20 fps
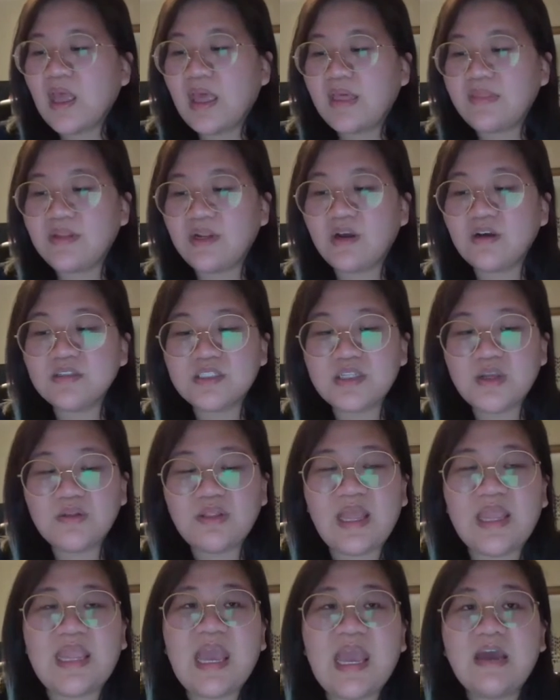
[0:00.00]
And then also,
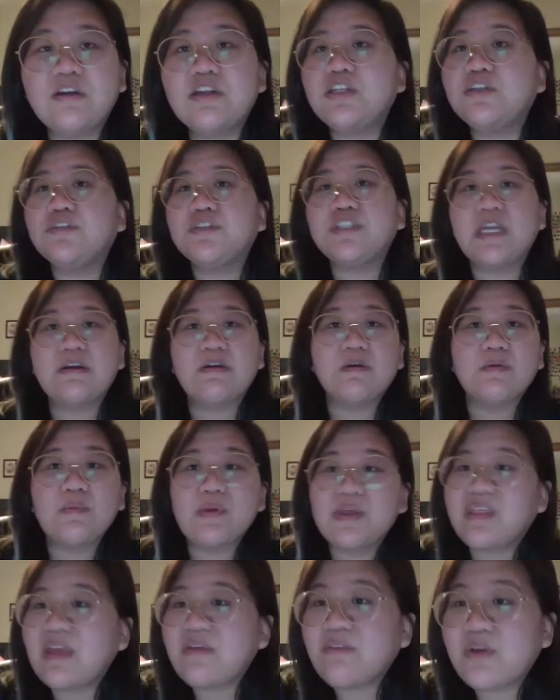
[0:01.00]
like, how do you share it
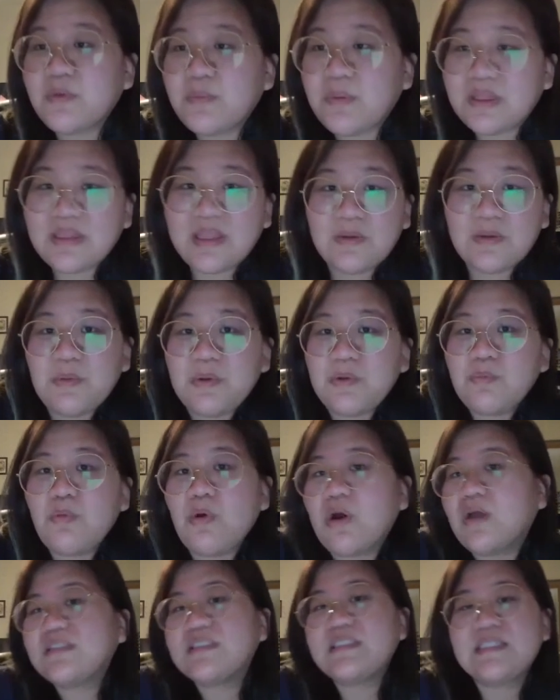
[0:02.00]
with everyone? Like, we
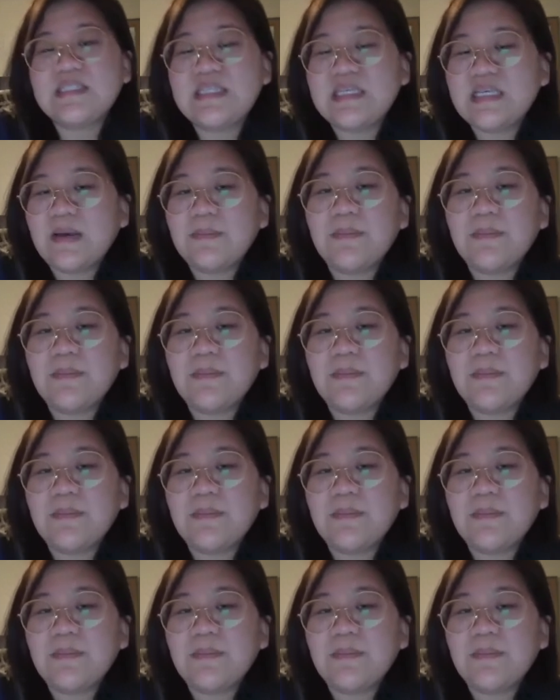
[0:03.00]
want to see a